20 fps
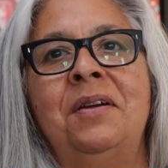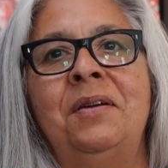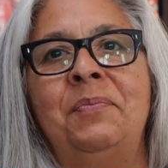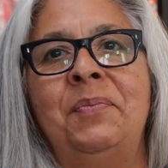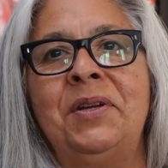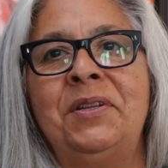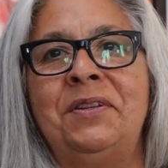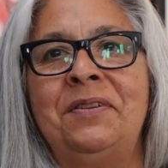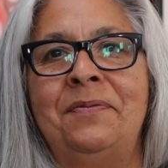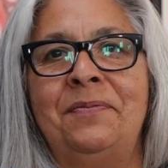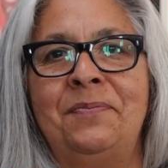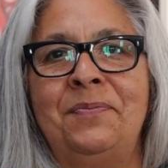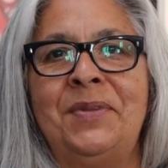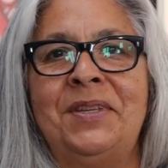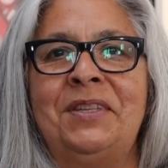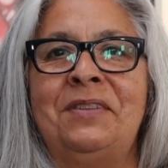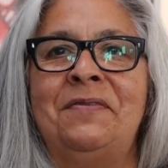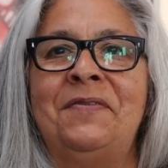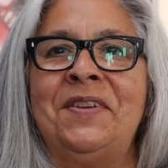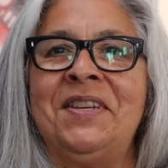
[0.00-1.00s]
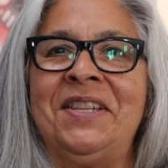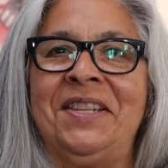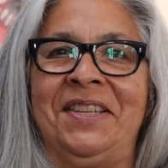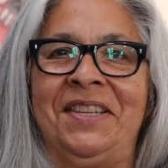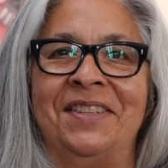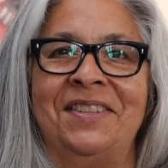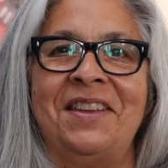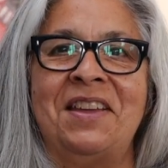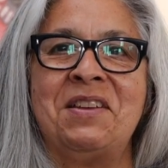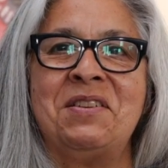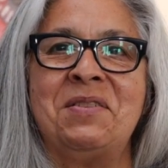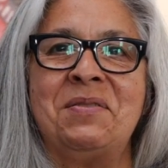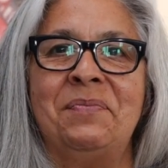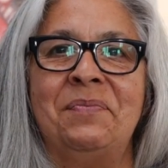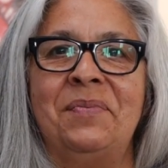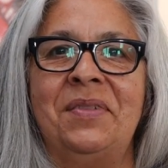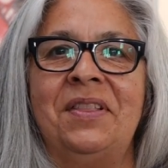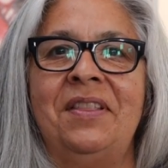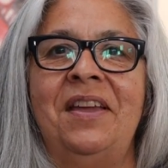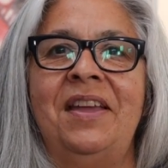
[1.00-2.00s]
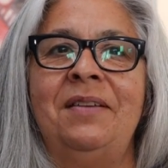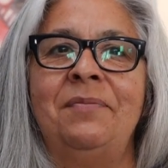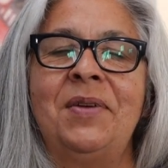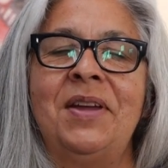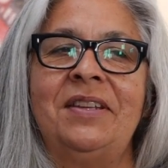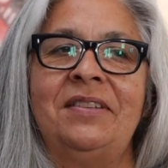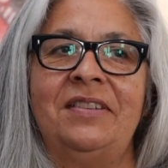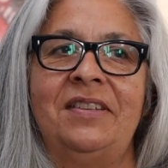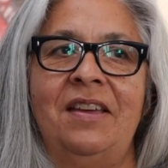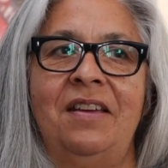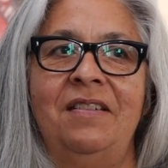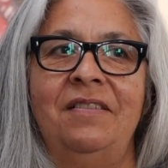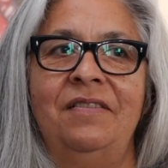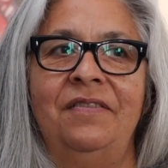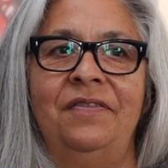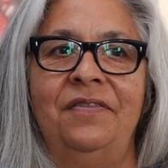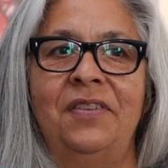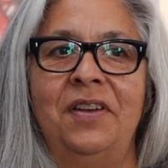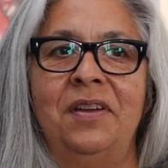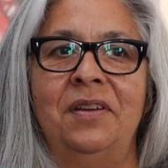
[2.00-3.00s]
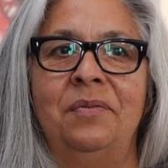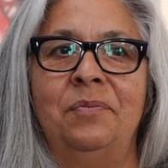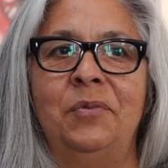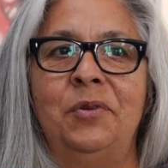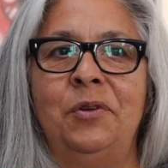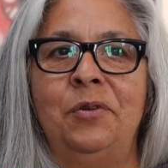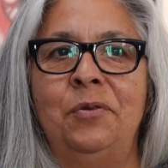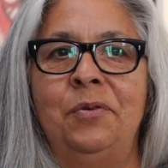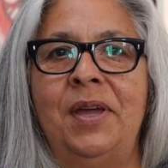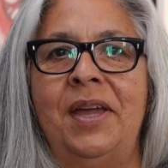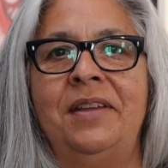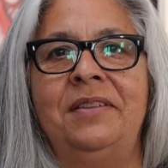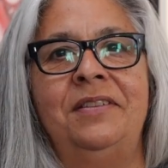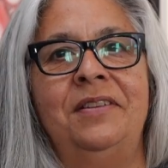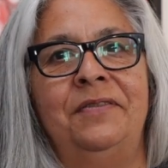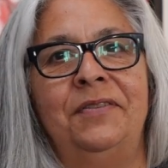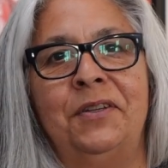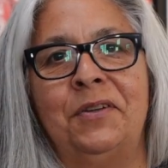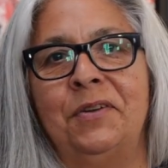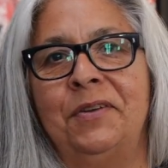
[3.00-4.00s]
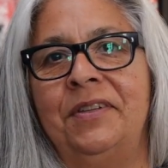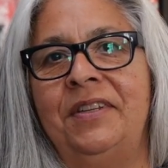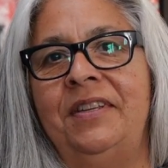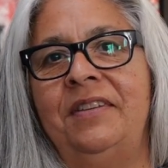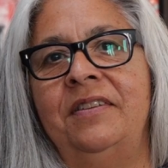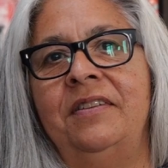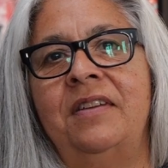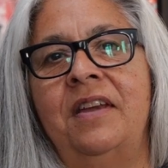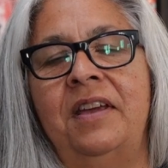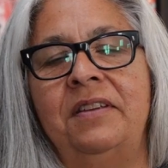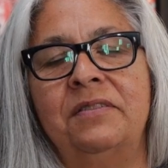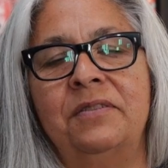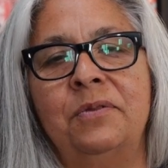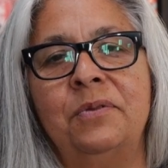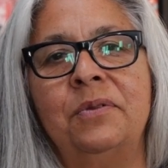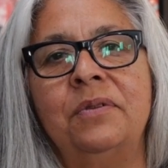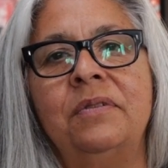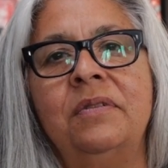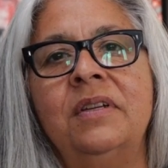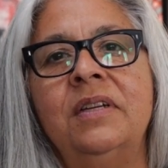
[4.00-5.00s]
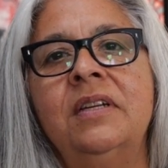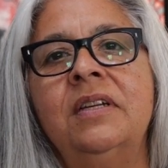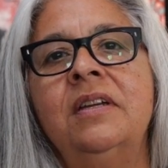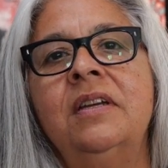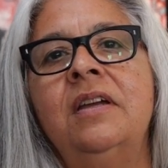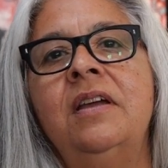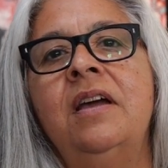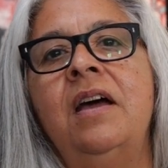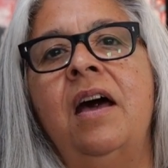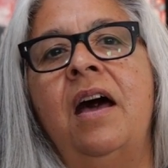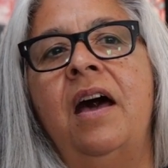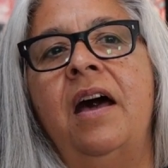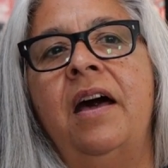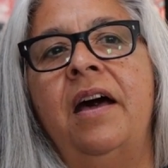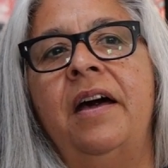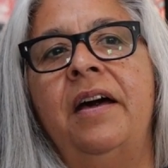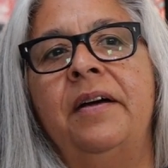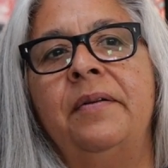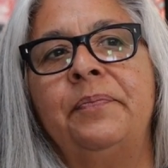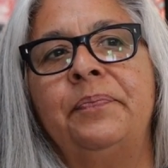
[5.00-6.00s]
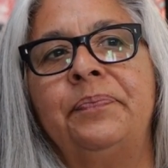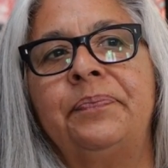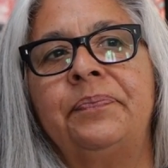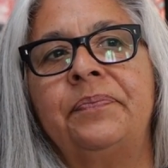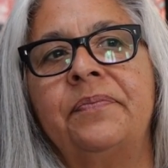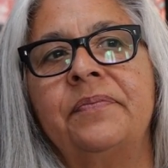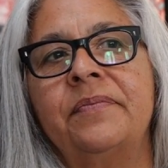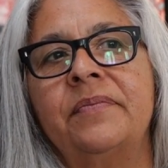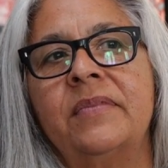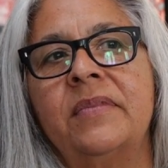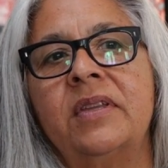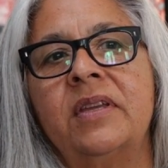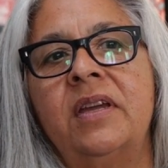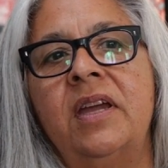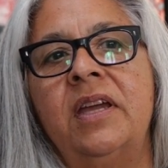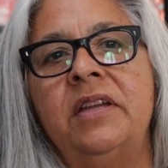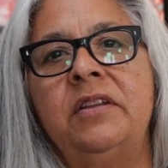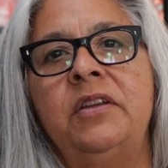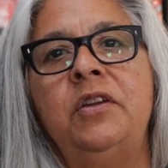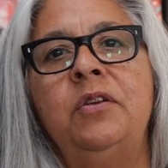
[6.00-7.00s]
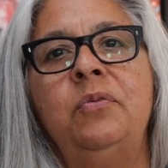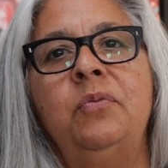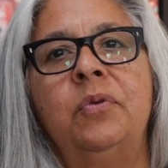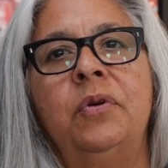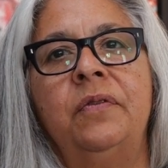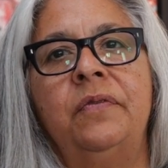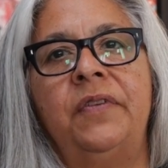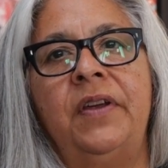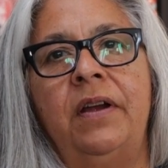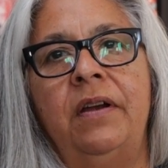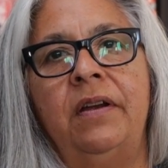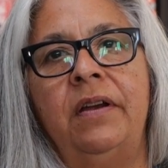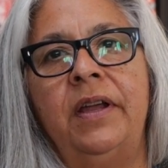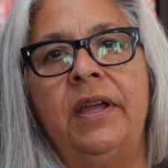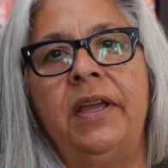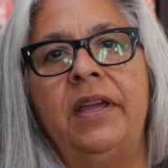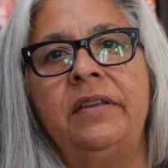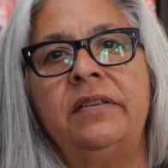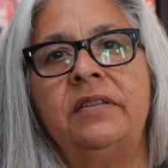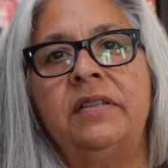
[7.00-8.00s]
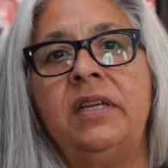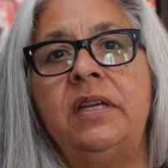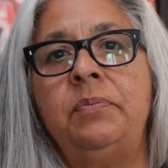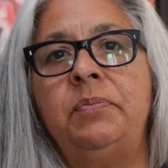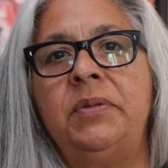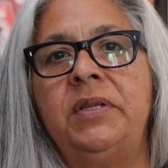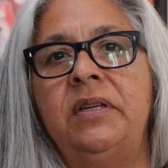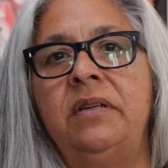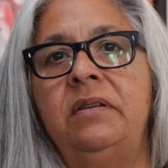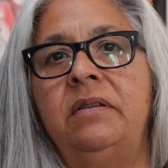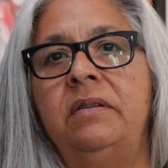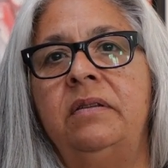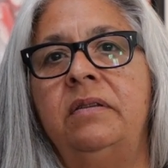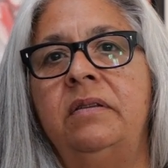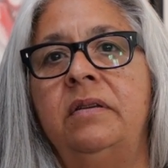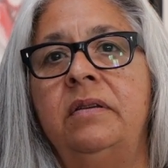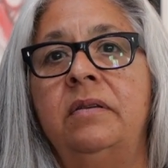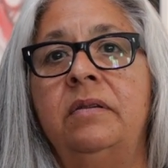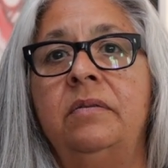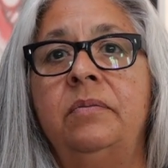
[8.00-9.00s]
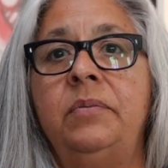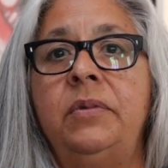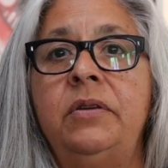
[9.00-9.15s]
a bunch of misfits um, like myself um, who had difficulties in high school. Um, and who were very steeped in the